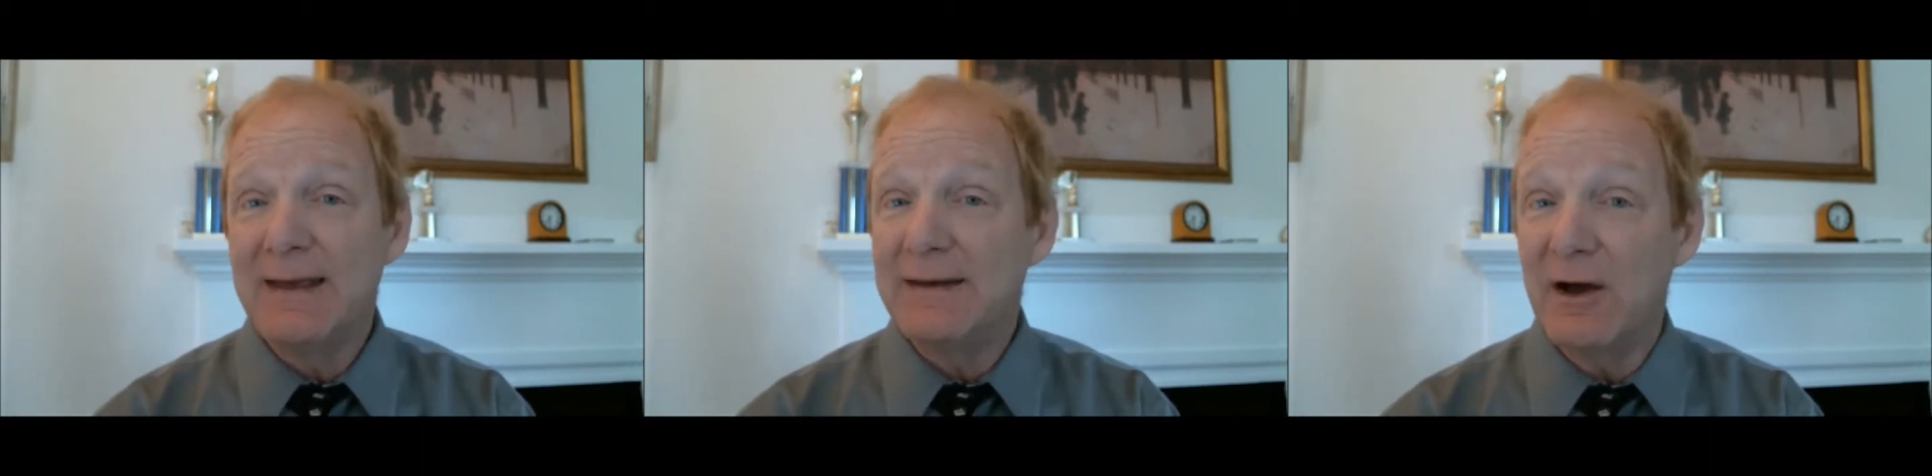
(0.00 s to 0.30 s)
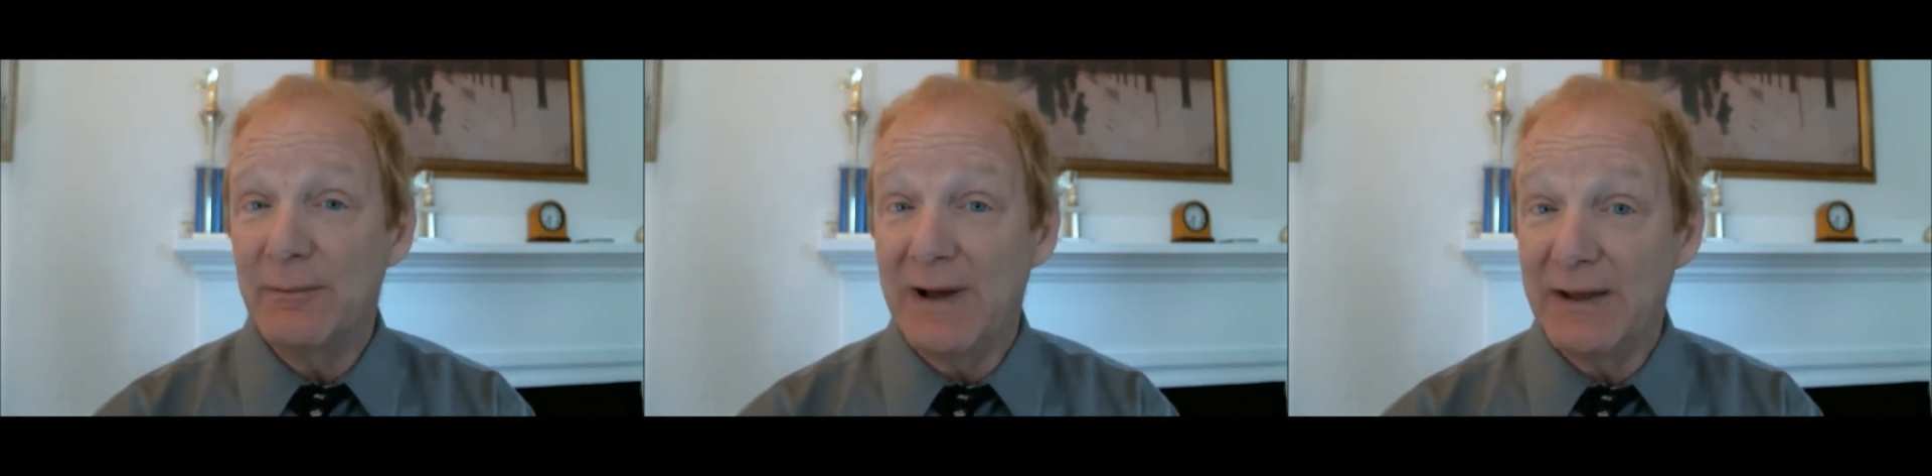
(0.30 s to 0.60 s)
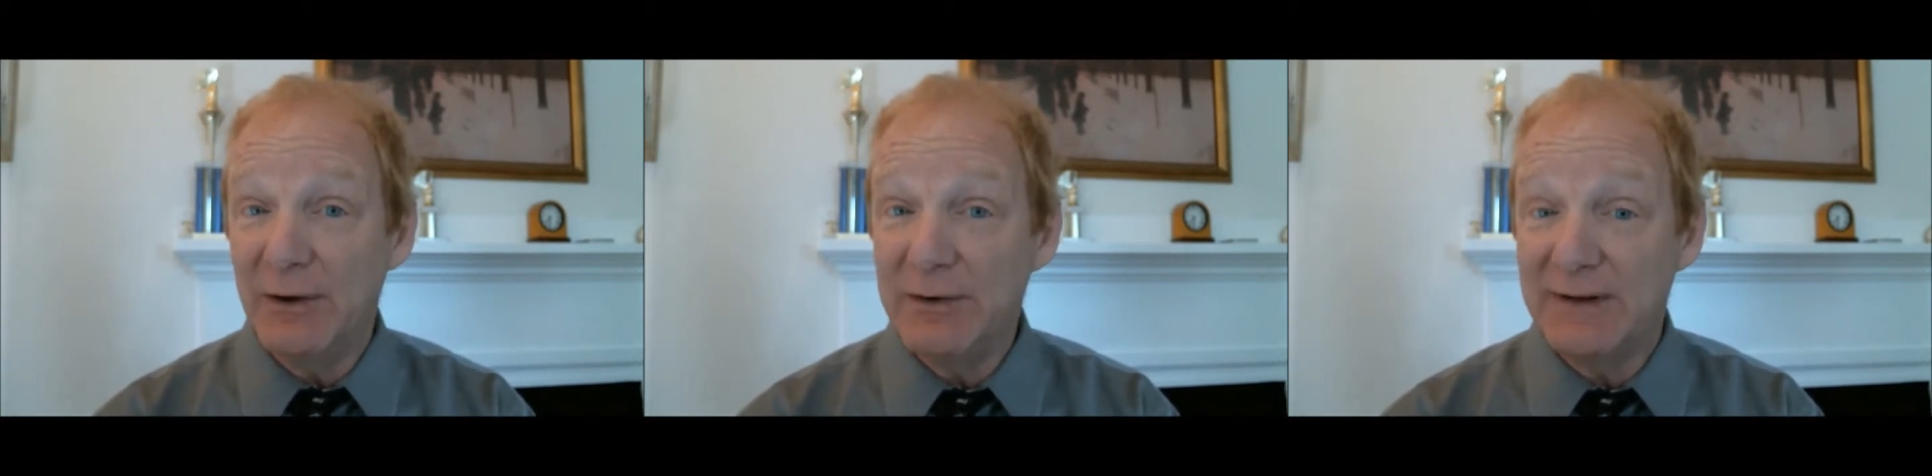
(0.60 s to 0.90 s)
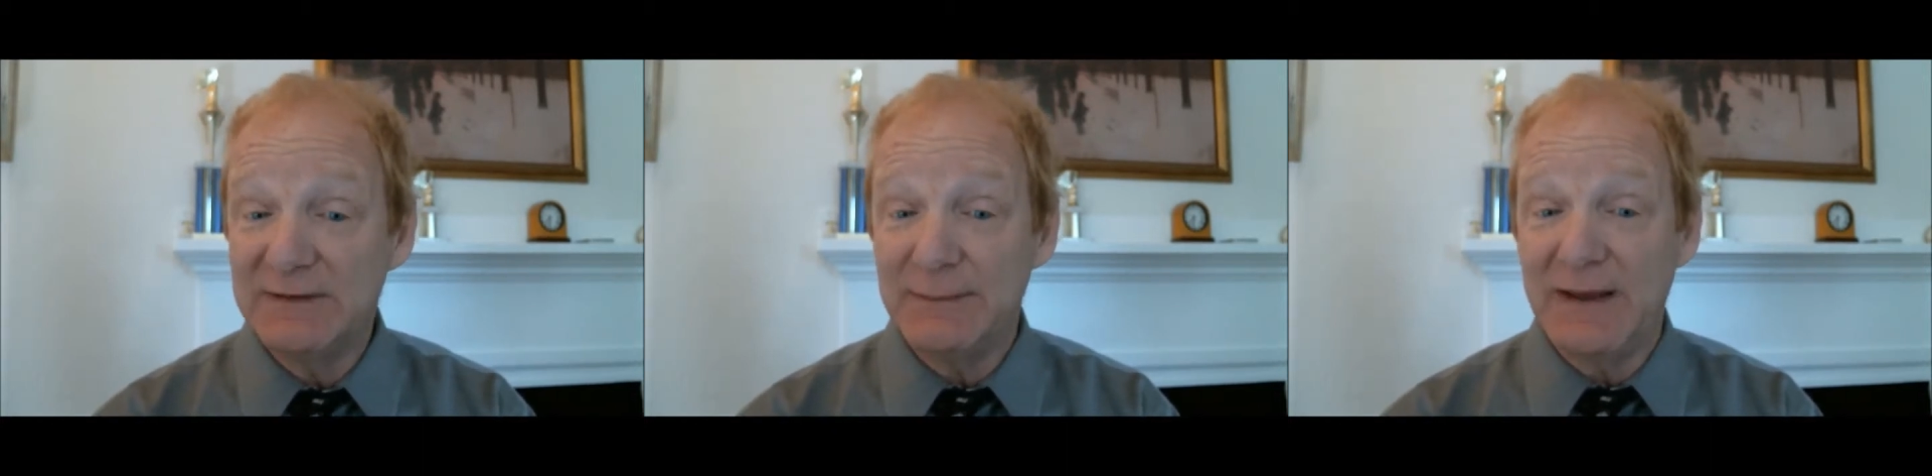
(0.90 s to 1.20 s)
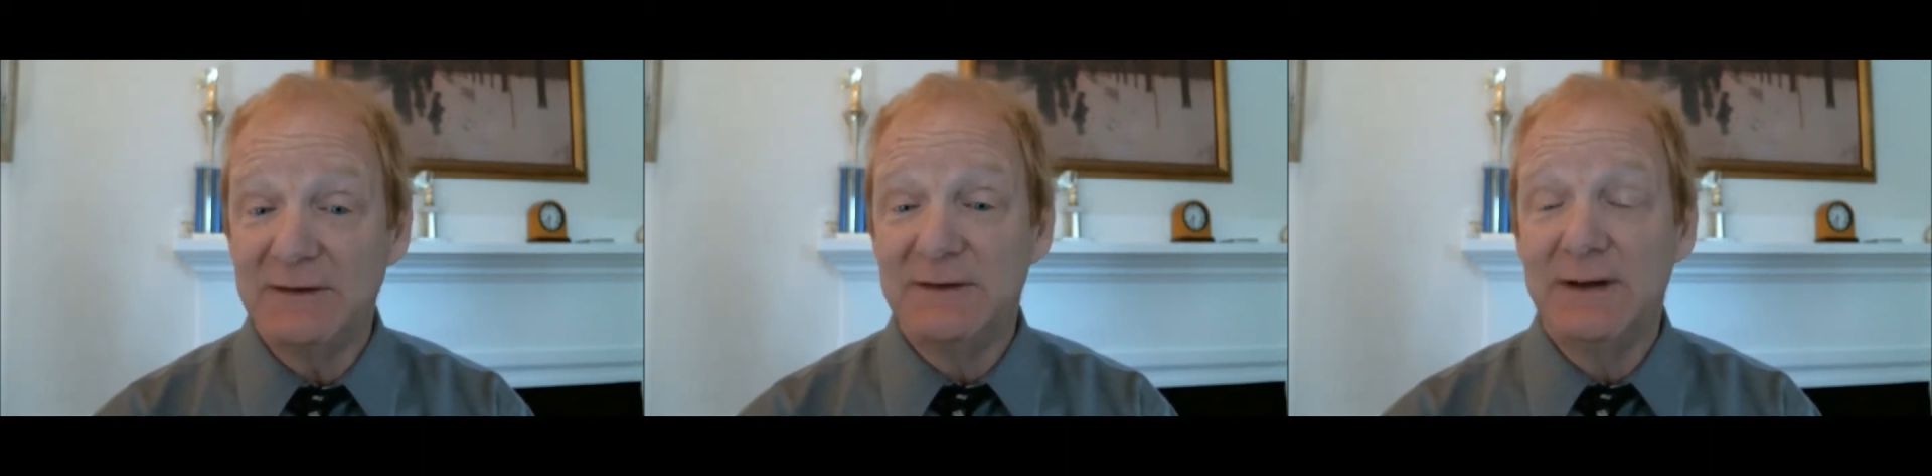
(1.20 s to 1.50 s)
Now, in my own
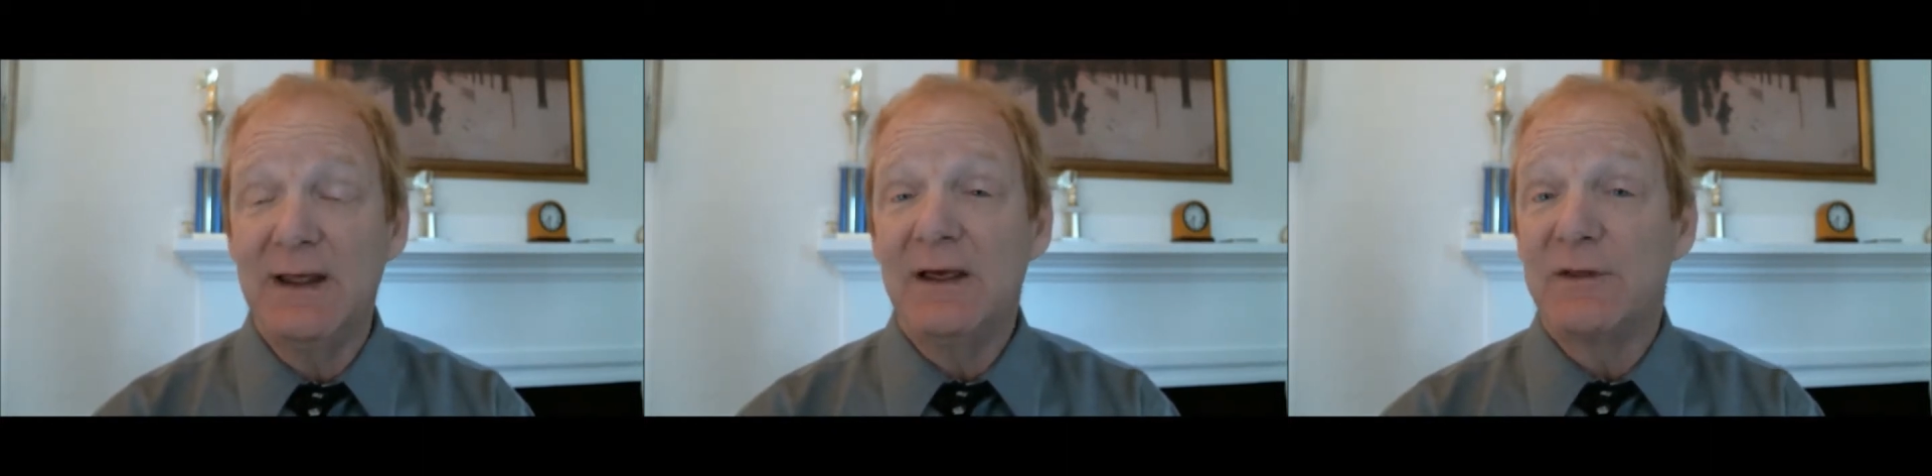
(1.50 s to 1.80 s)
estimation, the